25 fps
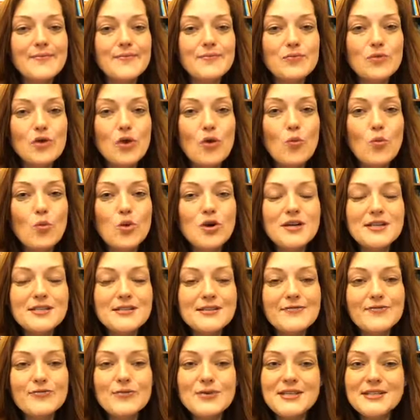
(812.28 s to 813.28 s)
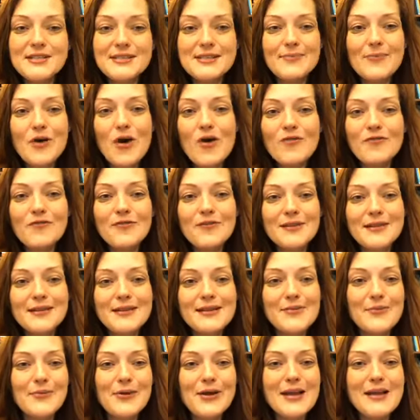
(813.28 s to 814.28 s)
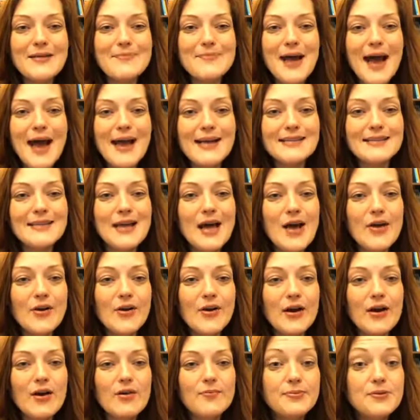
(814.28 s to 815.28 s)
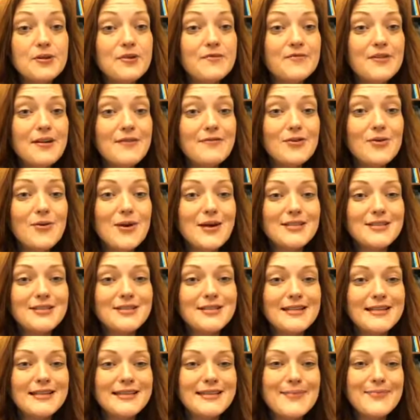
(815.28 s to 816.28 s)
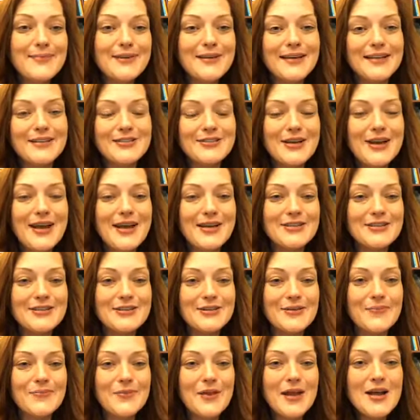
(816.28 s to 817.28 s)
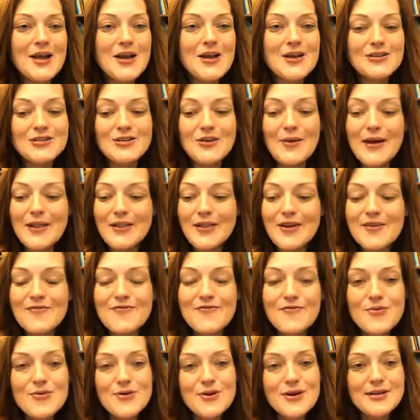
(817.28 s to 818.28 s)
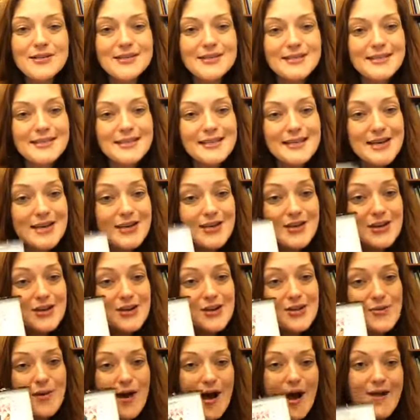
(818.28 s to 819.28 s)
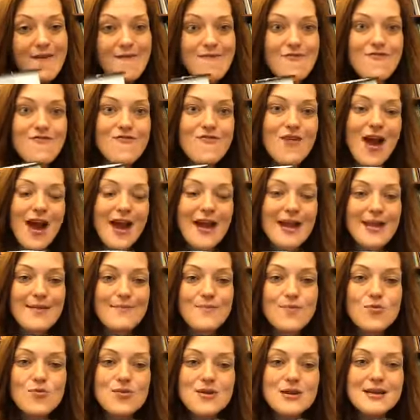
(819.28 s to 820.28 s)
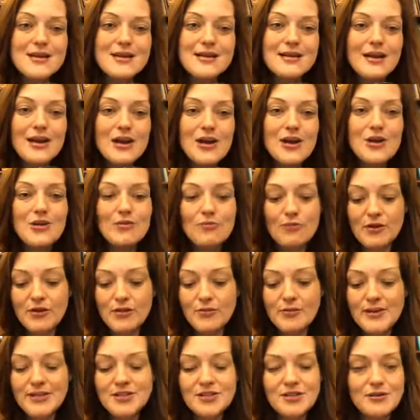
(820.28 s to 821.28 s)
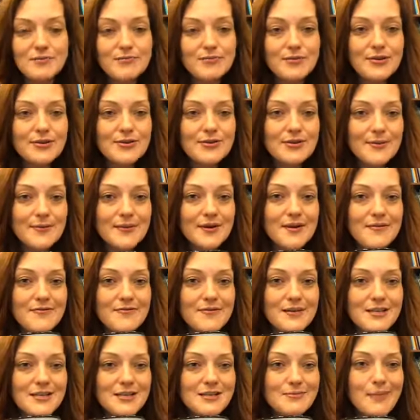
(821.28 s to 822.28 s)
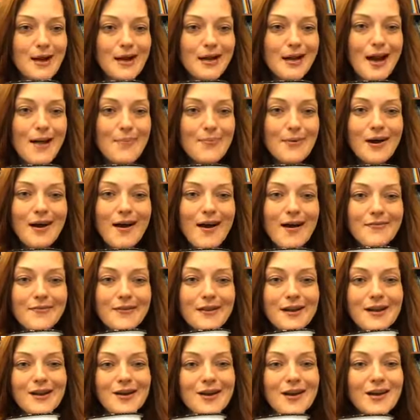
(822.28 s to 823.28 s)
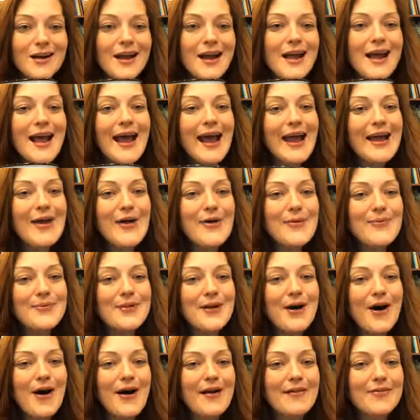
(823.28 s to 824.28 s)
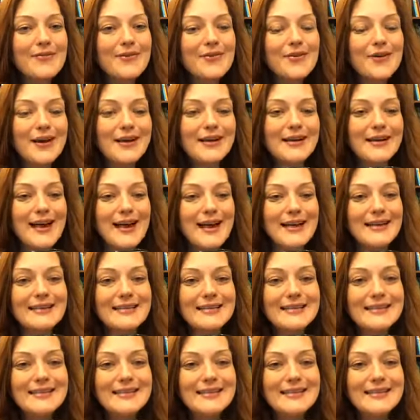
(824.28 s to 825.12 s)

words of wisdom, hopefully, that we can pass on or help you if you have a question on something educational. So I look forward to seeing you on Friday morning with Your Brew. So I'm going to finish my cup of coffee here and hope you all have a great night.